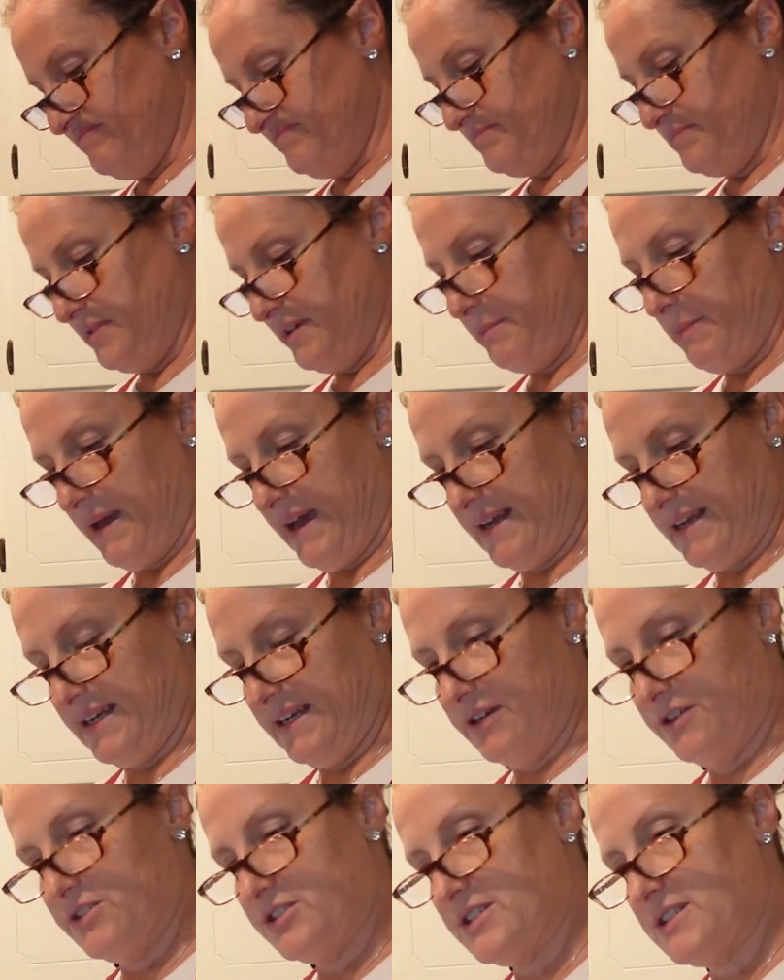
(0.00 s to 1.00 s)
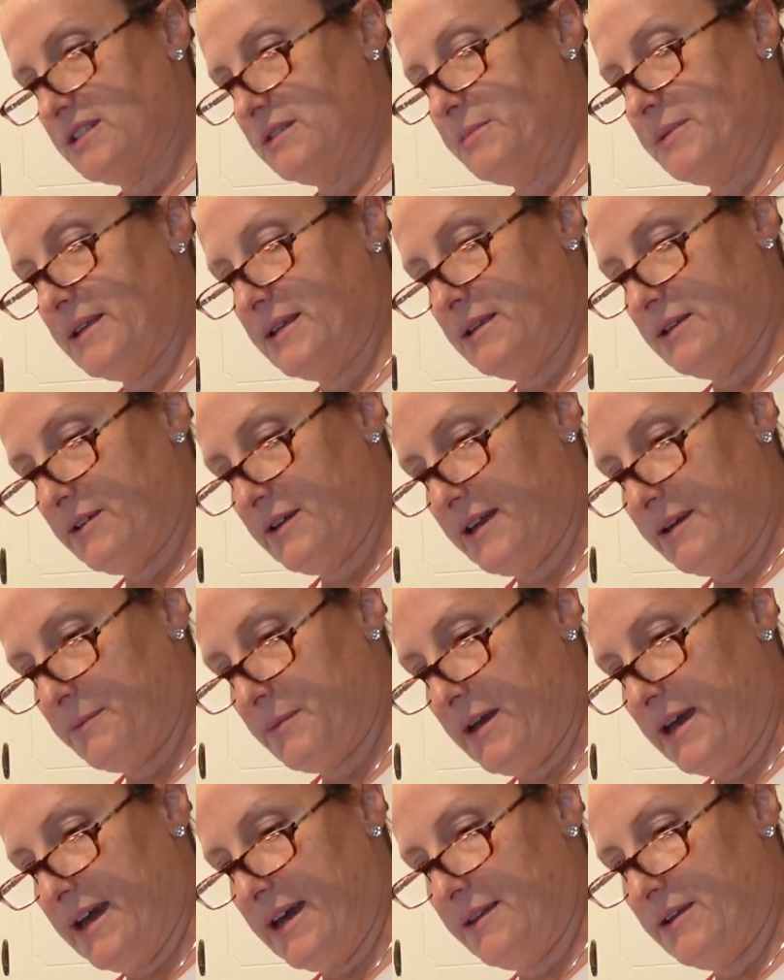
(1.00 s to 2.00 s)
pretty bad in here in just a little bit. Okay, I'm
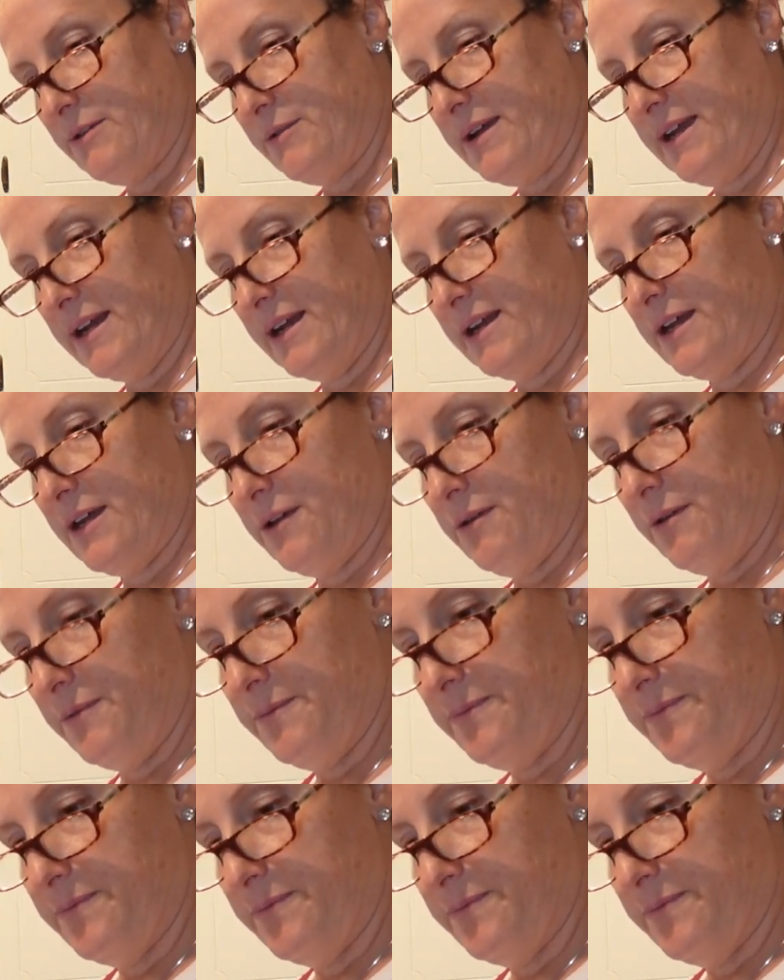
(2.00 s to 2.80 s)
gonna add the oregano.